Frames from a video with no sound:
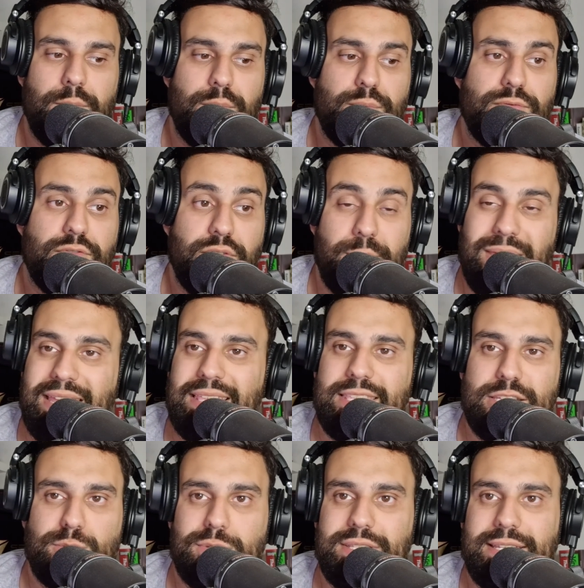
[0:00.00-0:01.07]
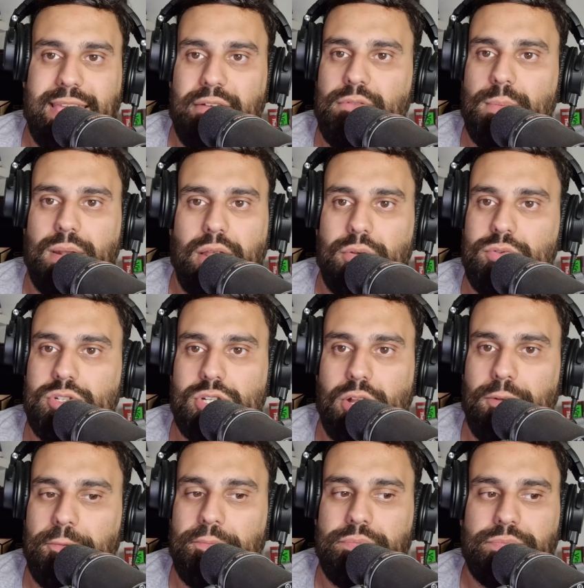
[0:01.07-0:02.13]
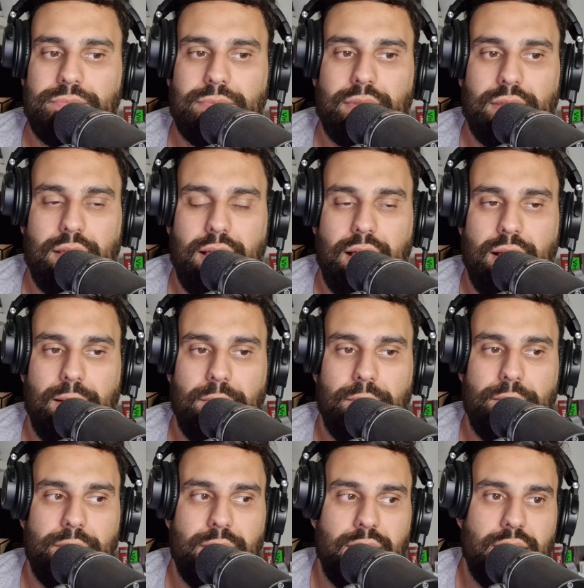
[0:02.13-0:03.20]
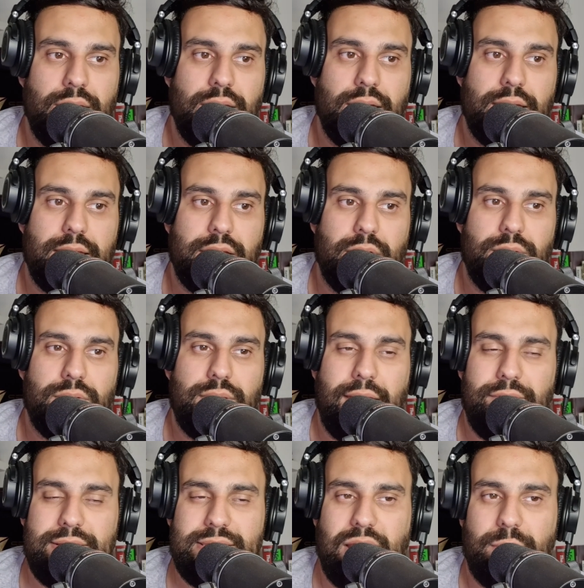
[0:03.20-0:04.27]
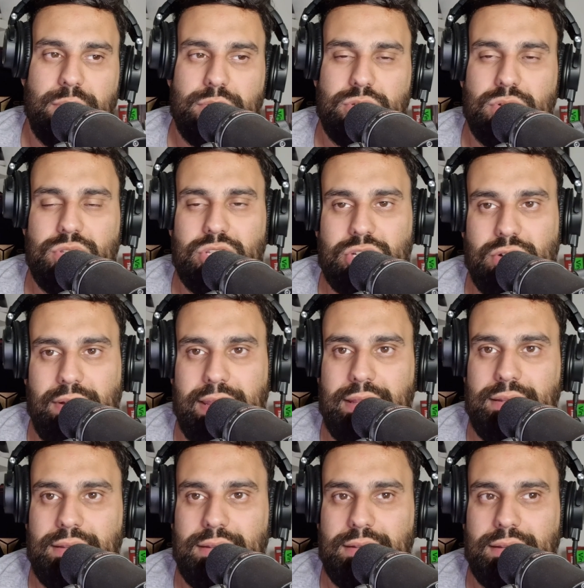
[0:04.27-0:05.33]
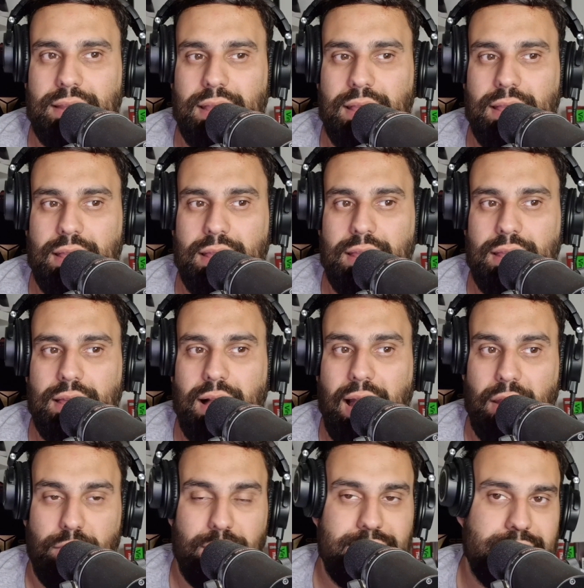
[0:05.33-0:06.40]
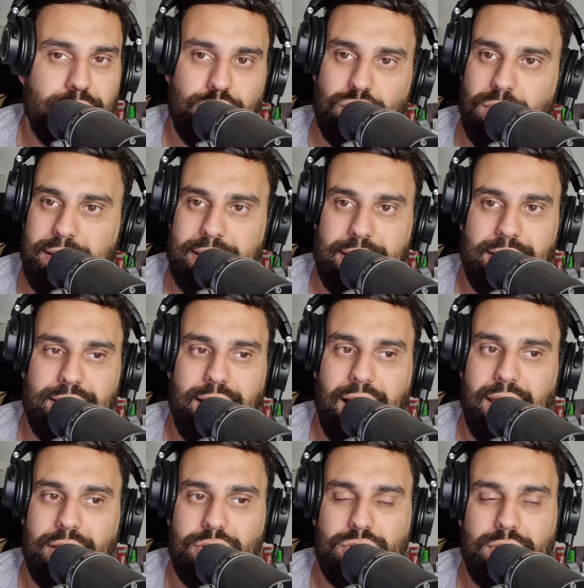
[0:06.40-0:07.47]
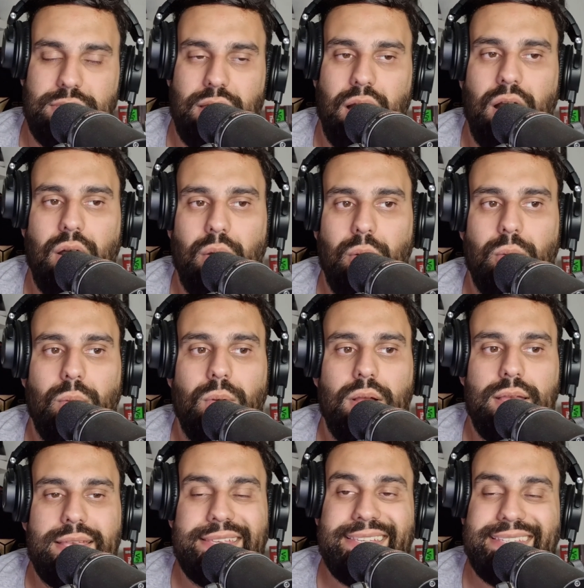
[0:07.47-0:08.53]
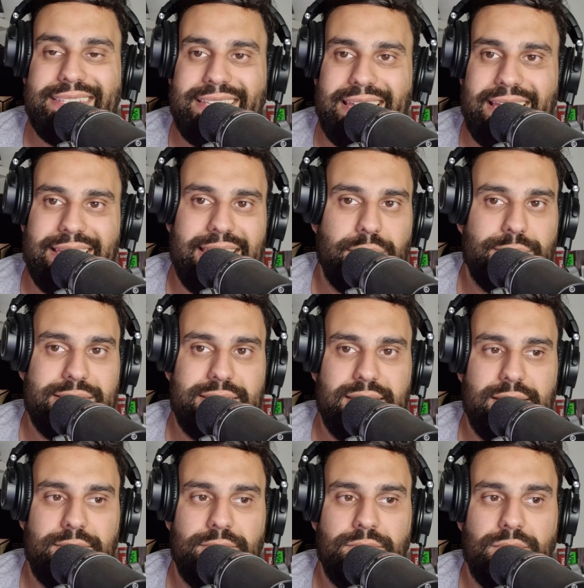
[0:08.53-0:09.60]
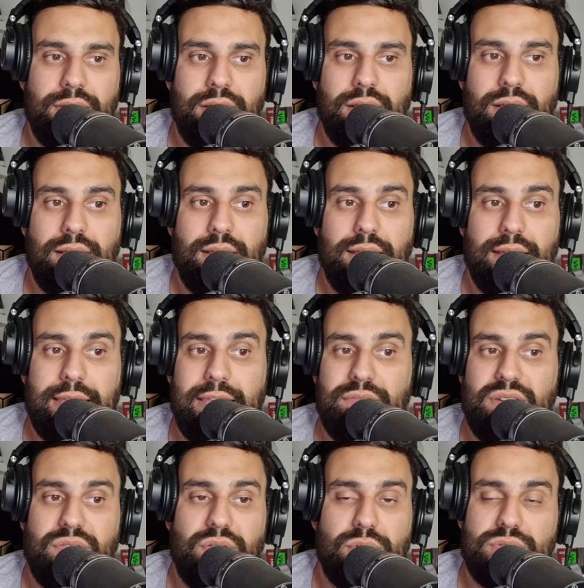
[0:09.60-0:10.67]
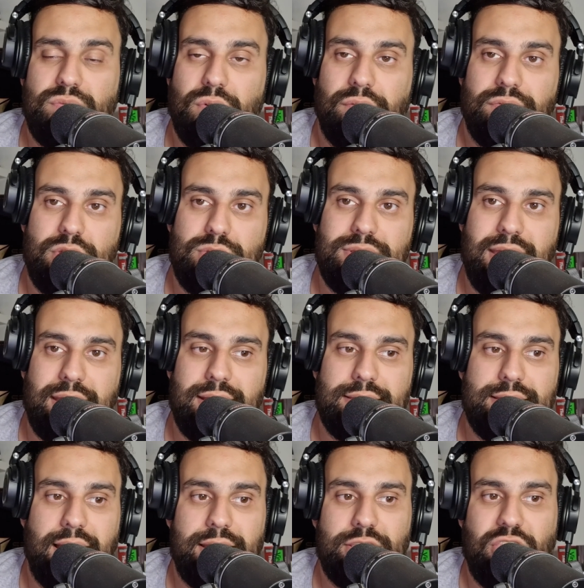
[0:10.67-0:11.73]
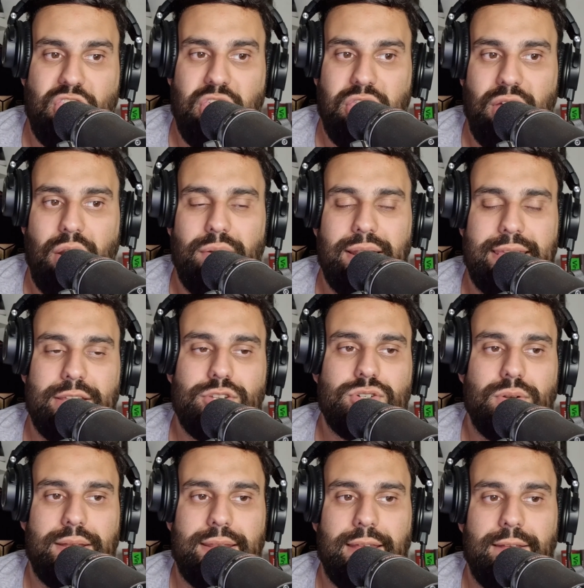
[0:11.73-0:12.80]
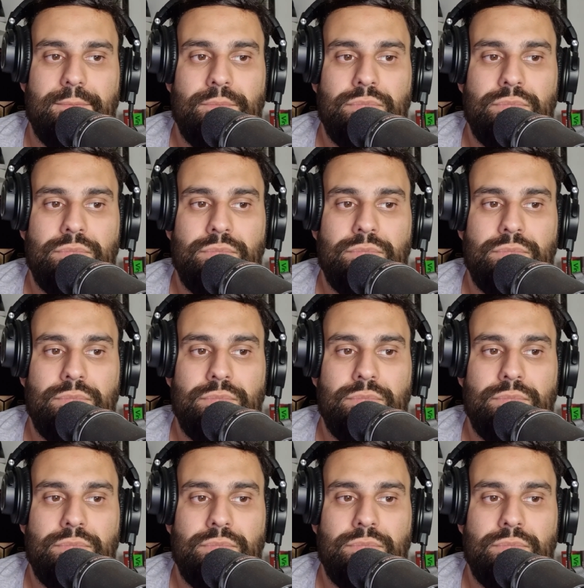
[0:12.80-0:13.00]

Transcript: For me, this was the Kevin Malone show. Every time he was on screen, I really enjoyed it. I enjoyed the whole scene he was in. Even if it was for a few seconds, I thoroughly enjoyed it.